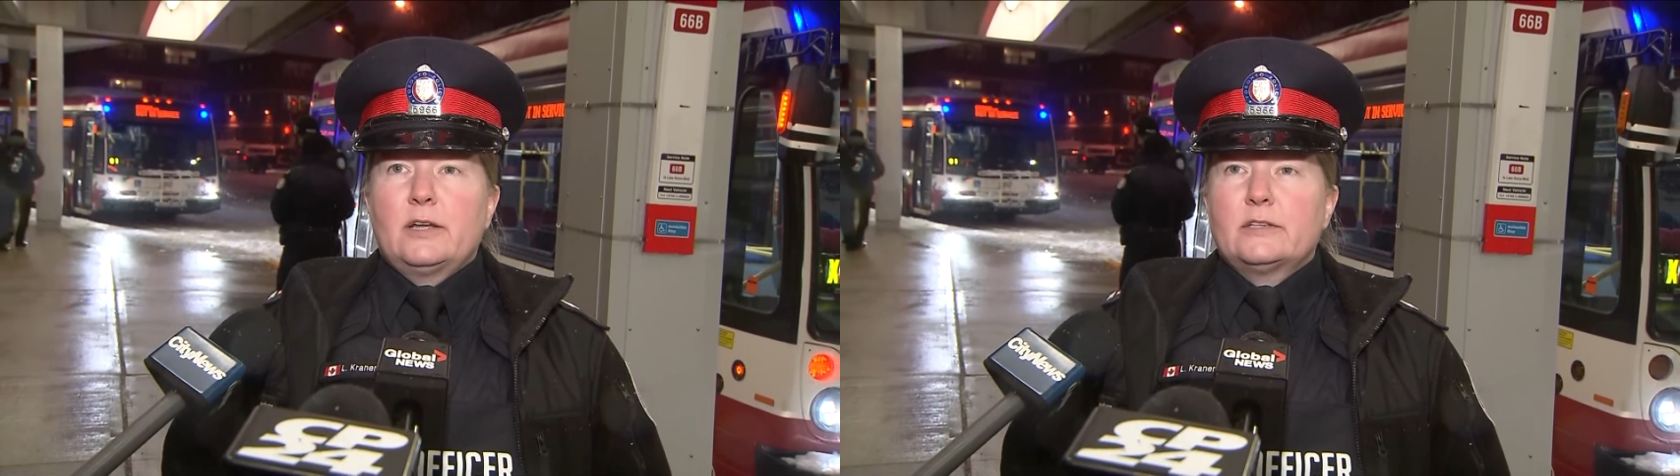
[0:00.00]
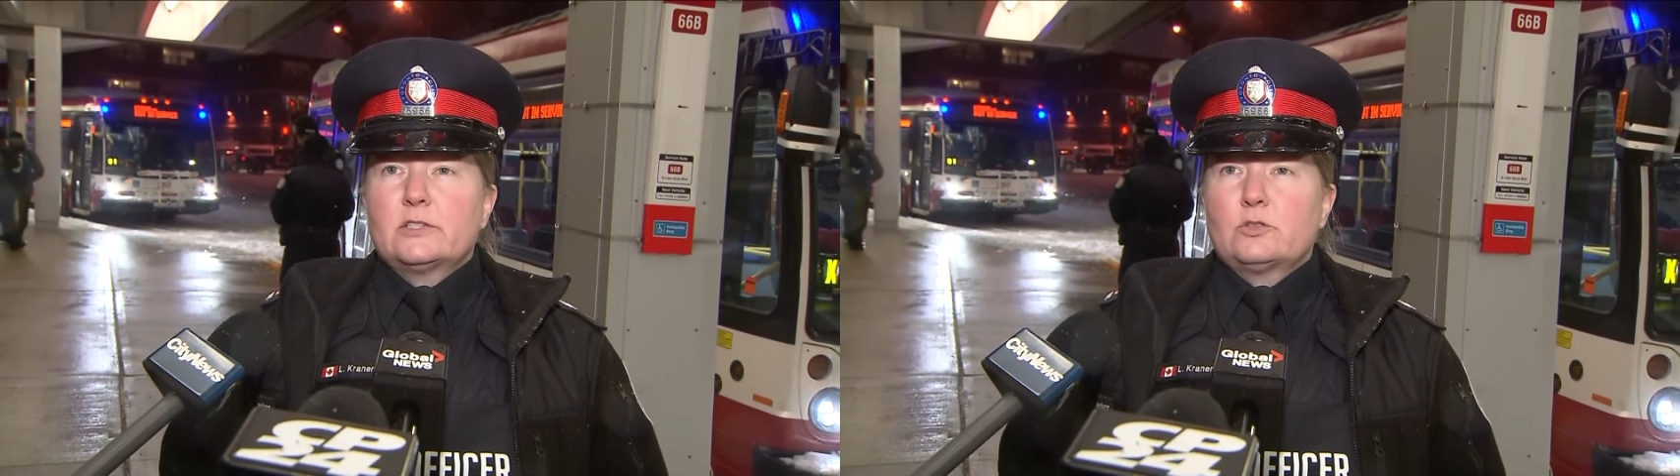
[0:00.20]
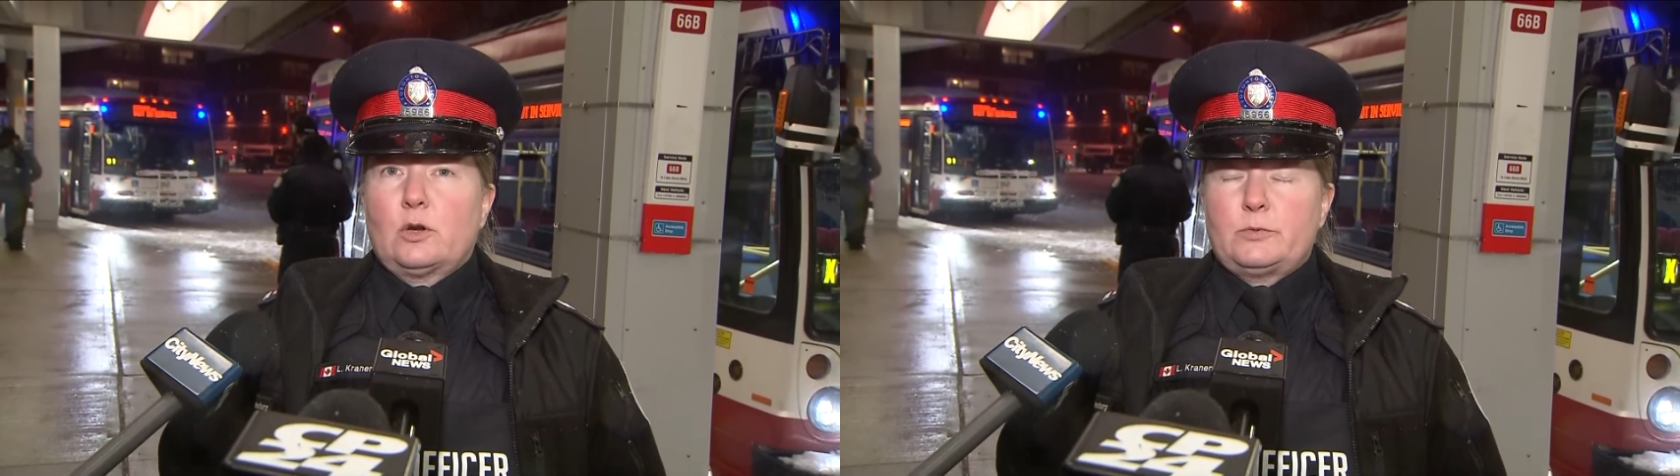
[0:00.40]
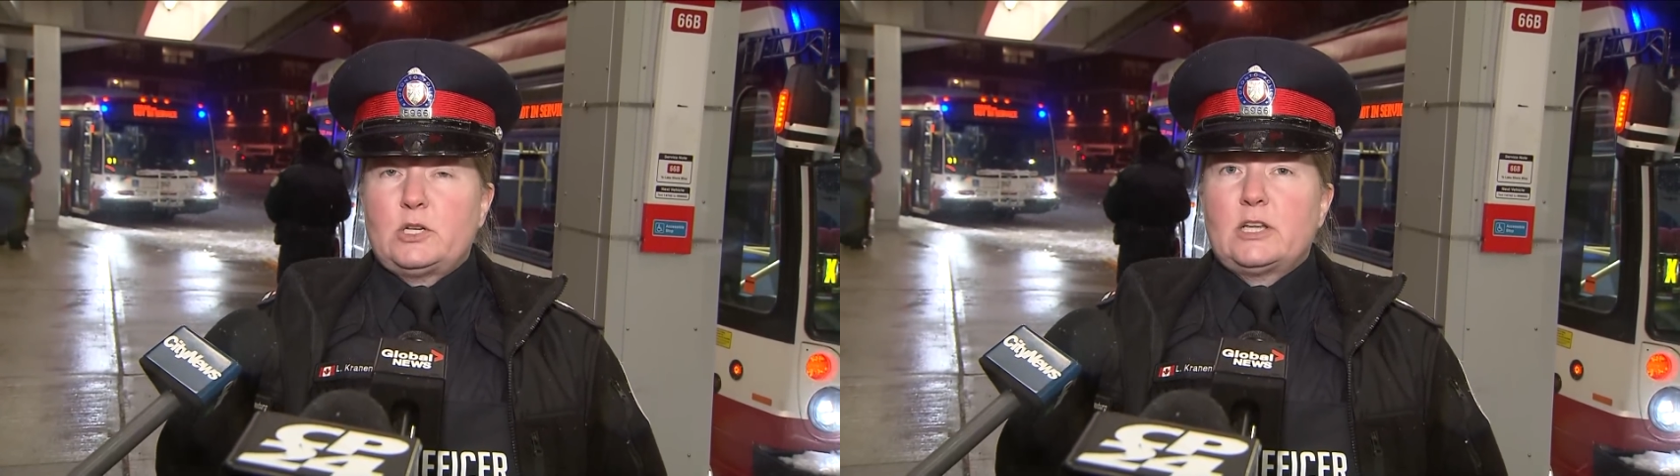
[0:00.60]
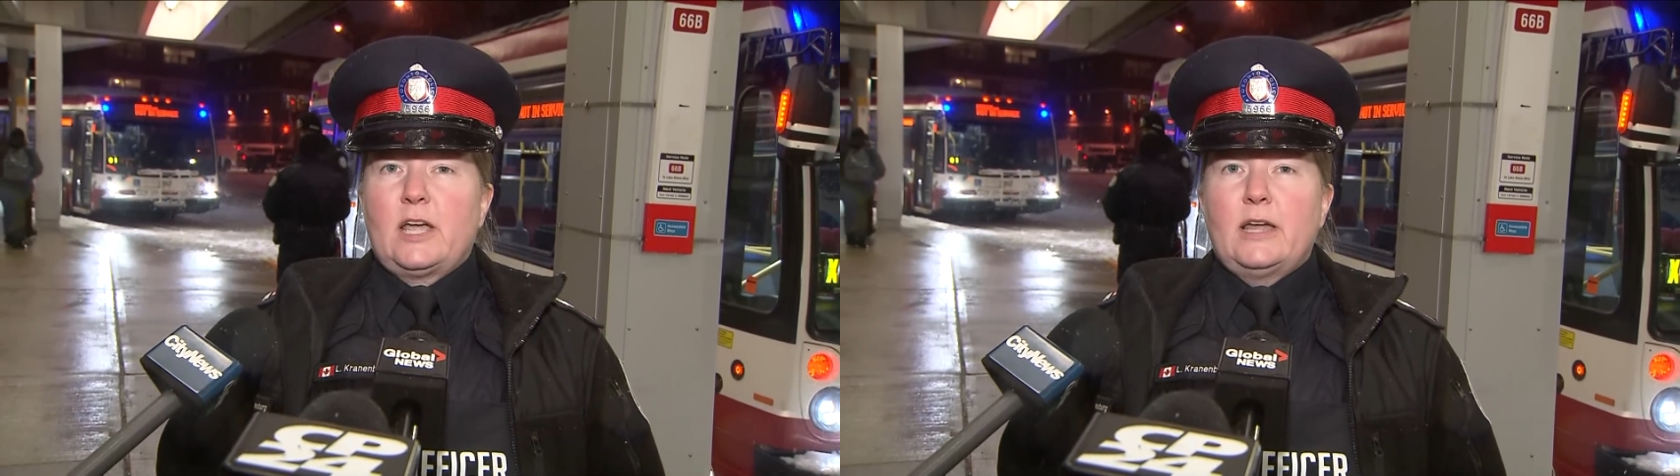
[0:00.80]
Uh, the
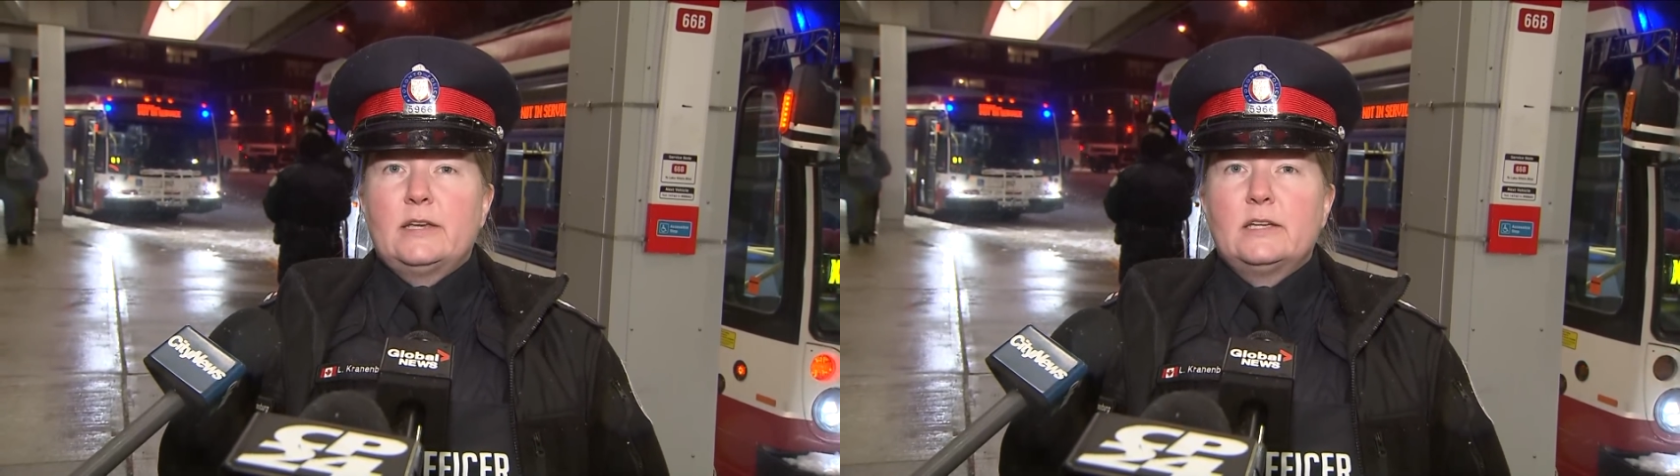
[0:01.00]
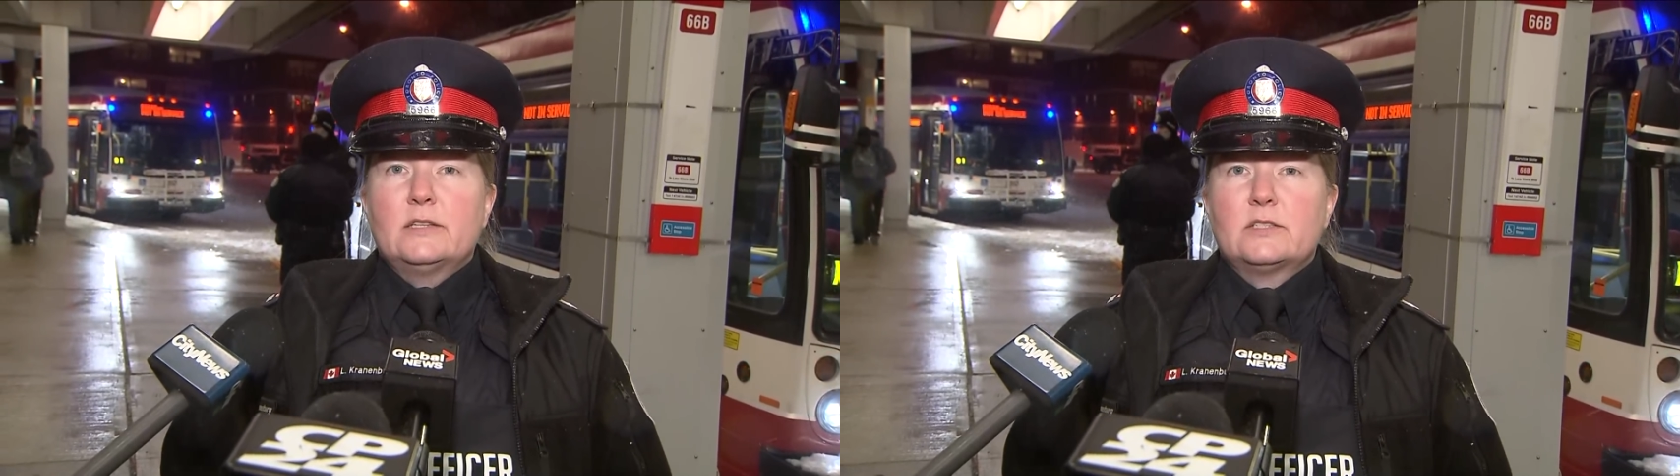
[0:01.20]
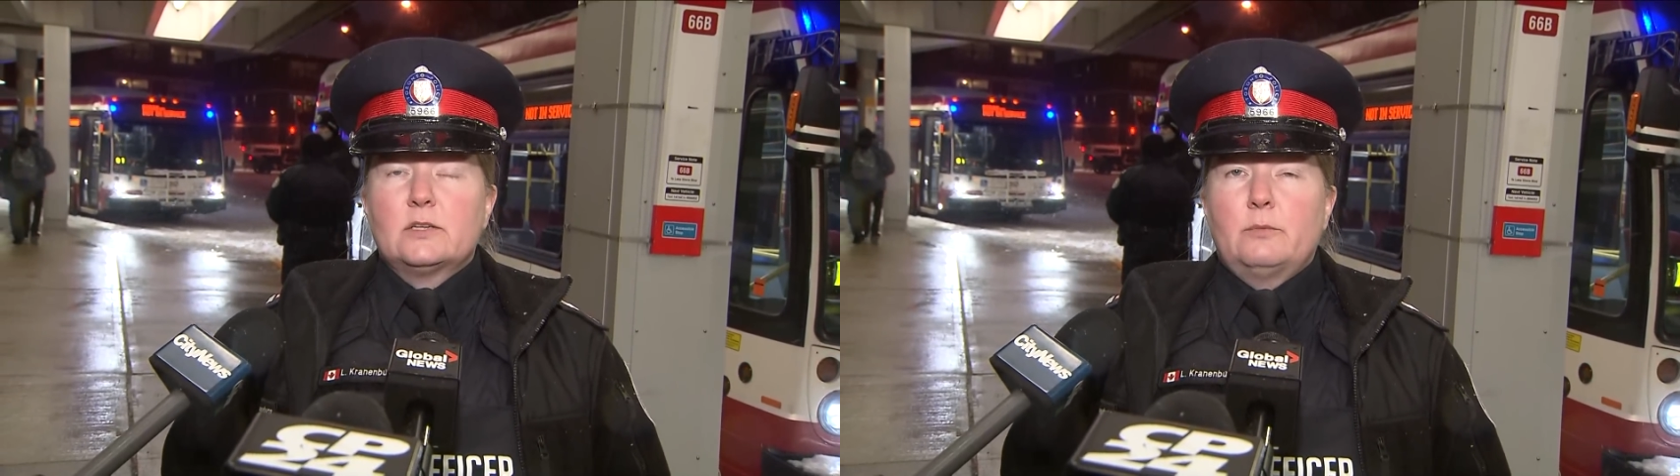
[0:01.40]
description again is